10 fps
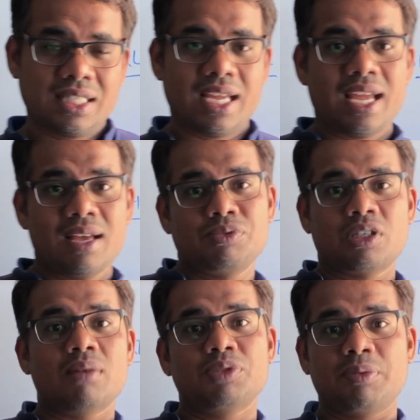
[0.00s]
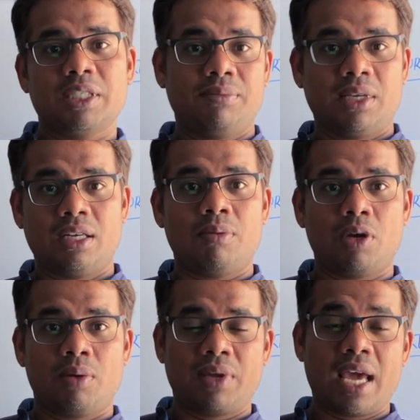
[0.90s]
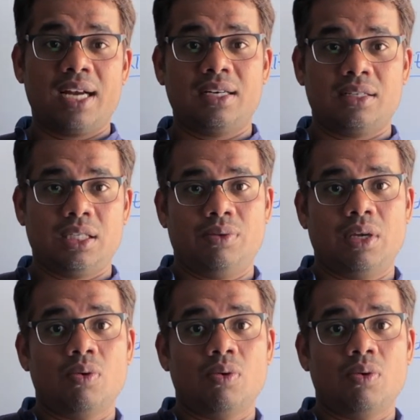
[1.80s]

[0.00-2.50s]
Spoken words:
they have some specific number of characters you can